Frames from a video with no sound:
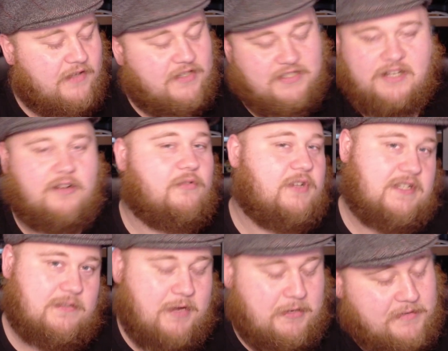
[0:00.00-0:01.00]
because not only does it
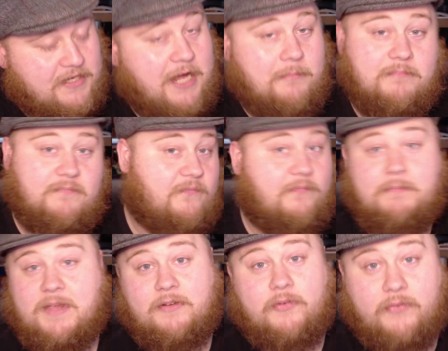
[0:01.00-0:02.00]
make me not be
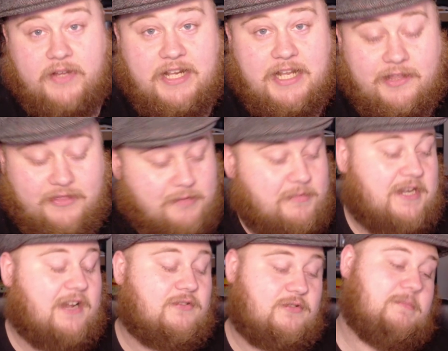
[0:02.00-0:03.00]
able to forget anything, but then I
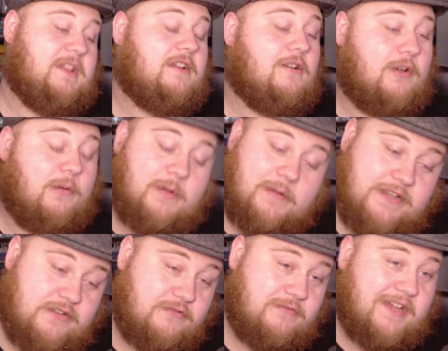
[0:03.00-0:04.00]
also be like, okay, what do I
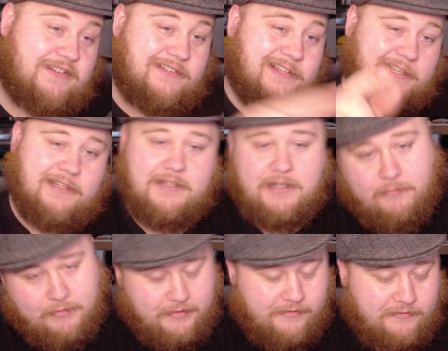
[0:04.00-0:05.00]
need to do next?
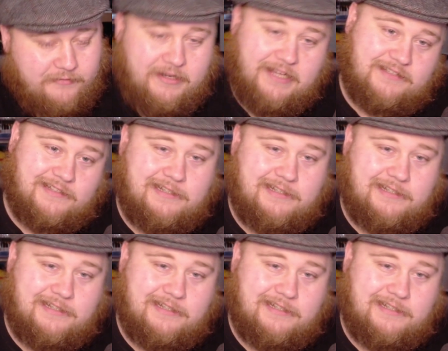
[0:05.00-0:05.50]
What do I need to do next?